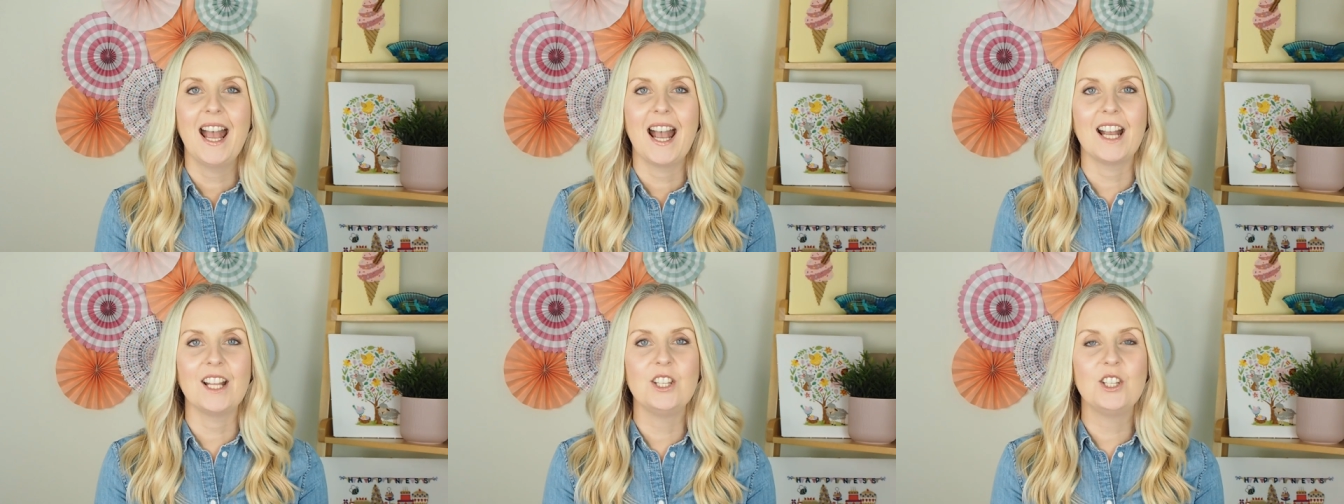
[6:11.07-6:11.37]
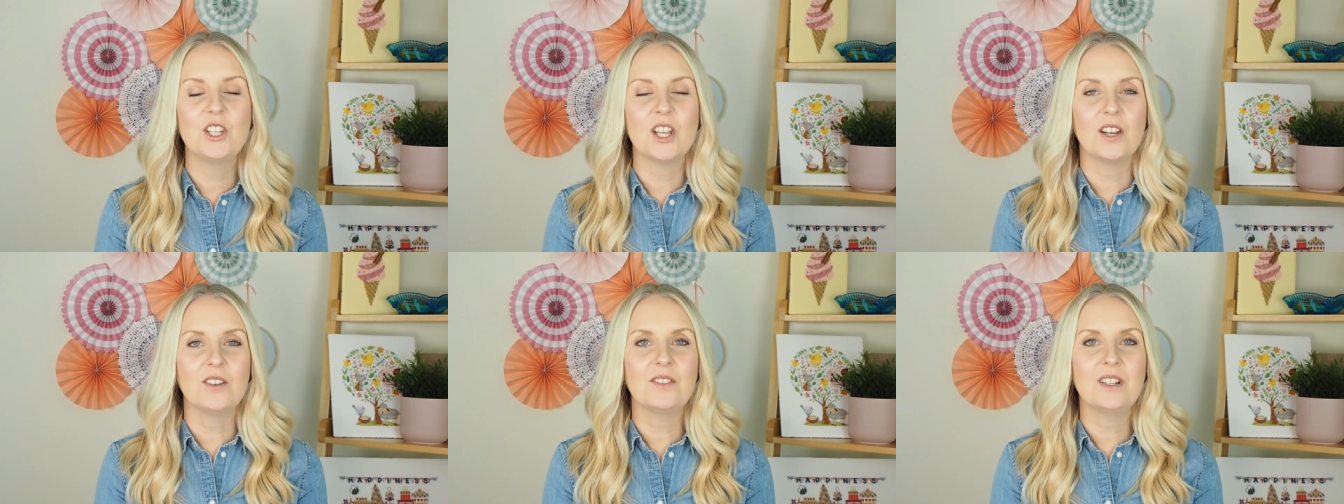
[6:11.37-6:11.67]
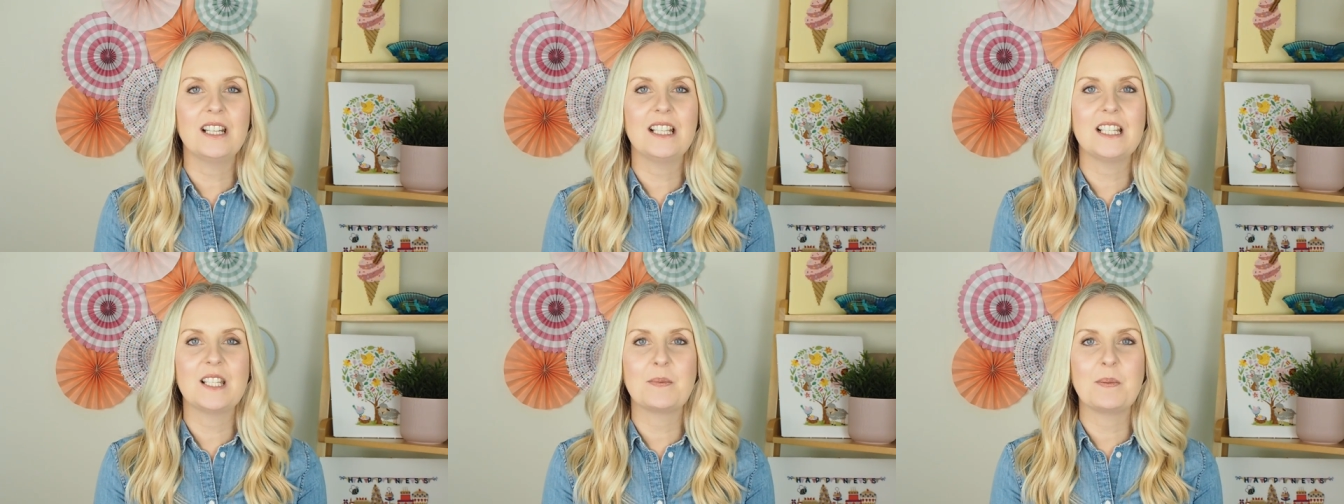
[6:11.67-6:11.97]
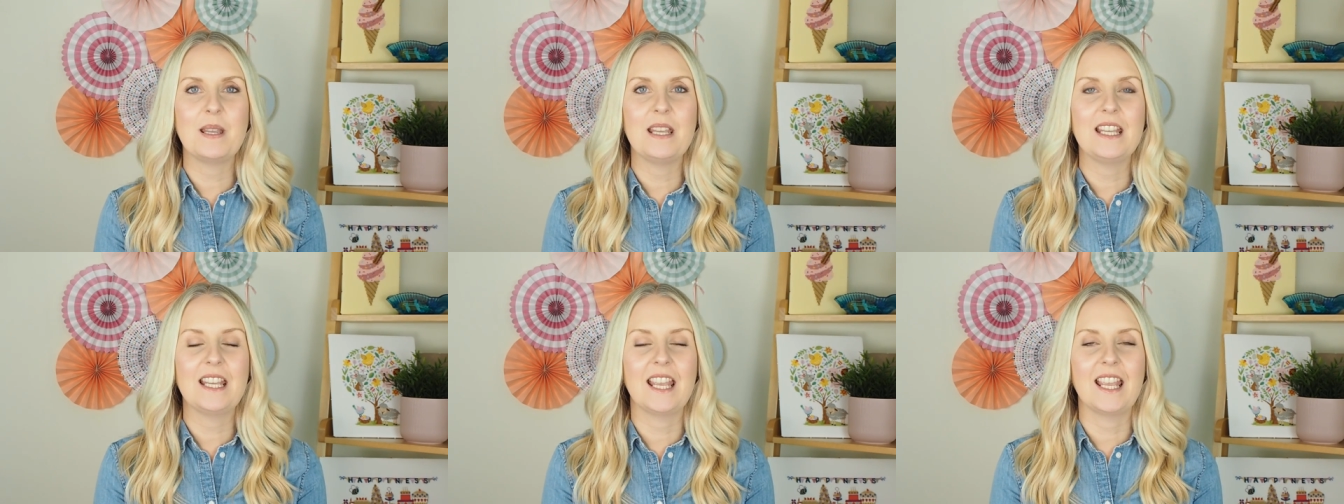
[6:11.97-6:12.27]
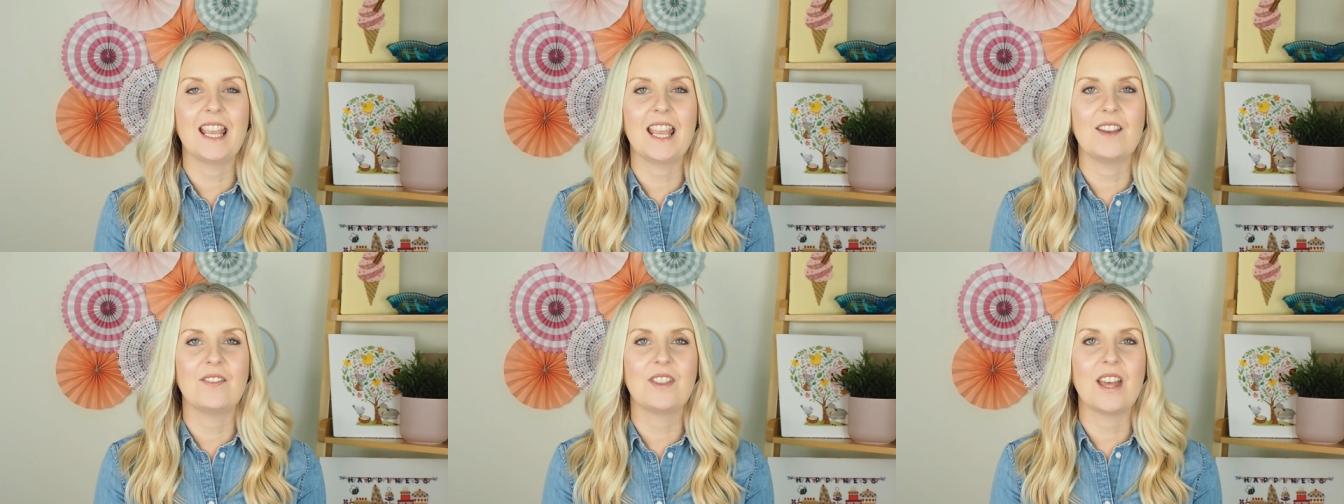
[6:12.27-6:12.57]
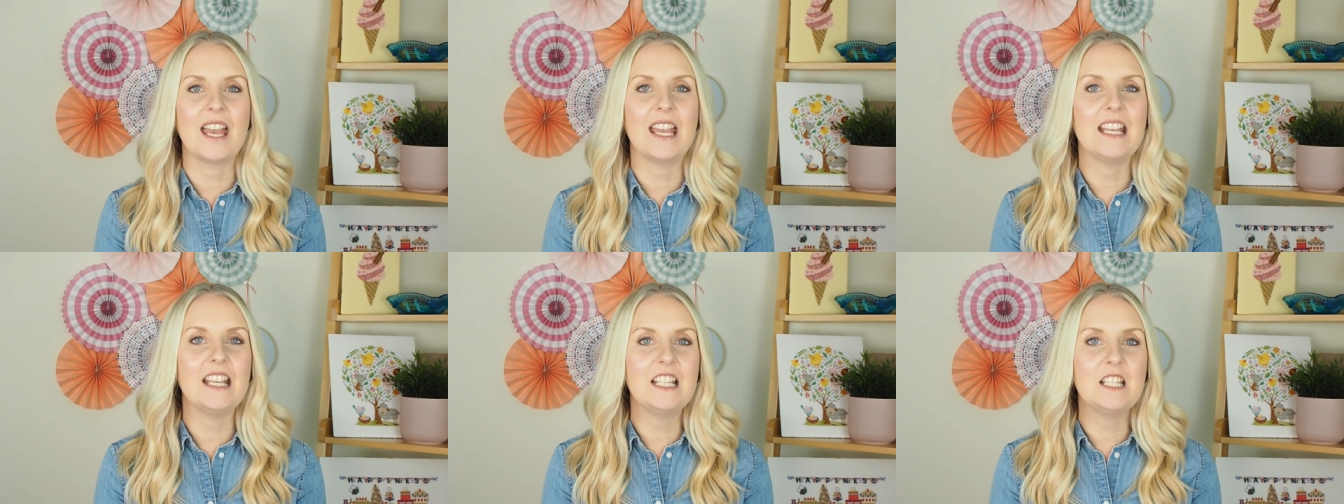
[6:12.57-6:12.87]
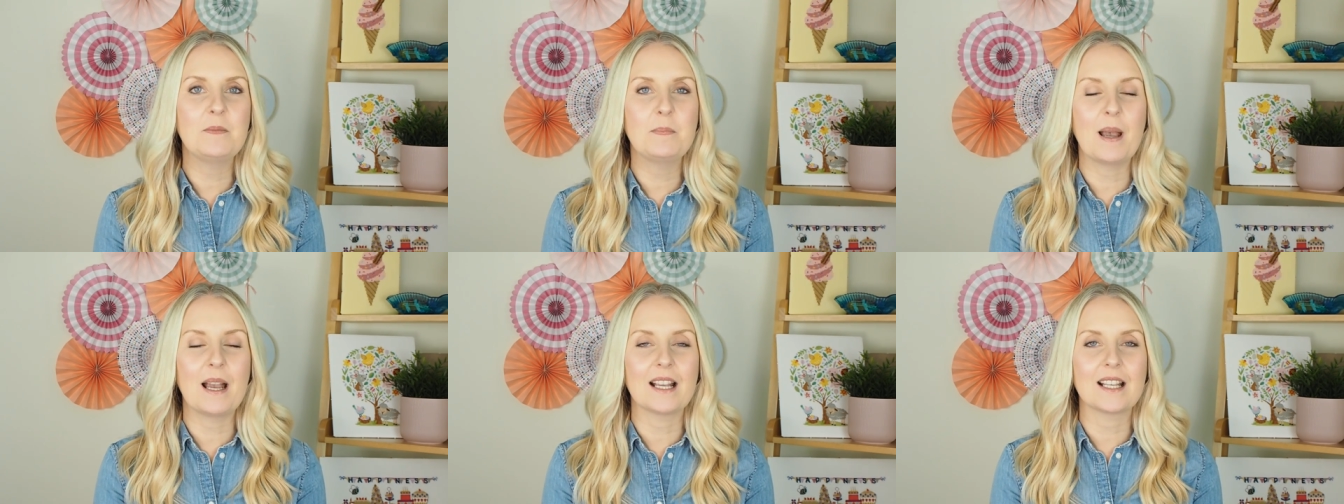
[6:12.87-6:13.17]
and generally speaking, if there
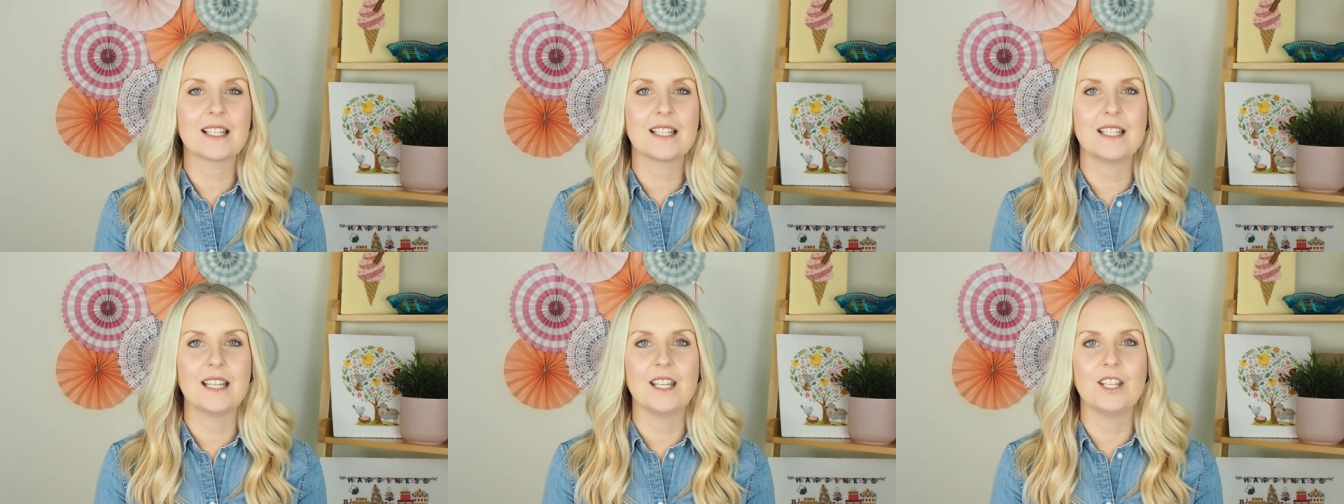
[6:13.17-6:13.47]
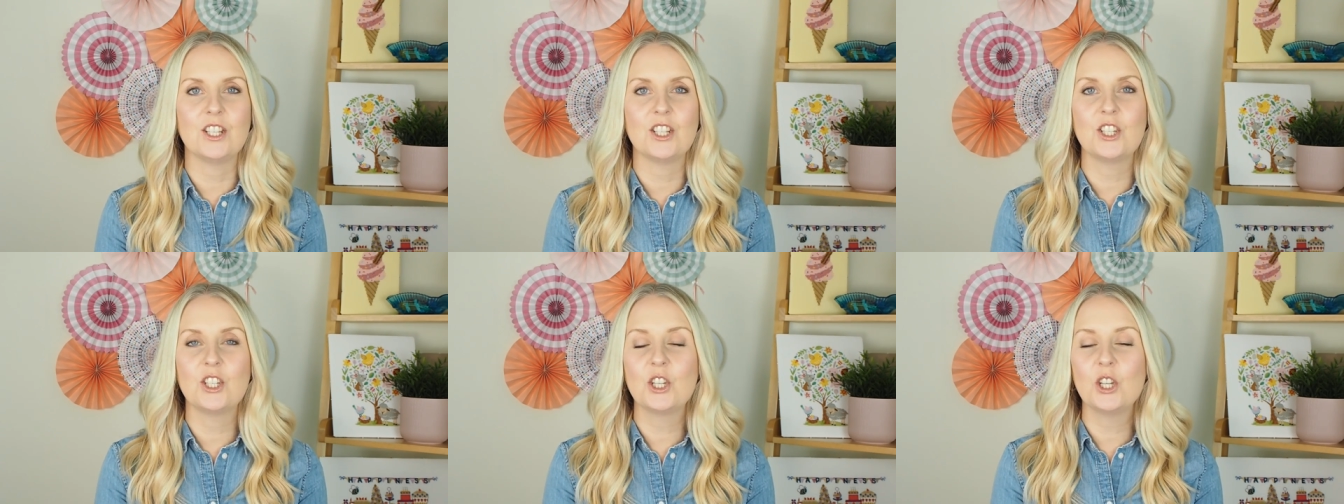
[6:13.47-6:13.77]
is back stitch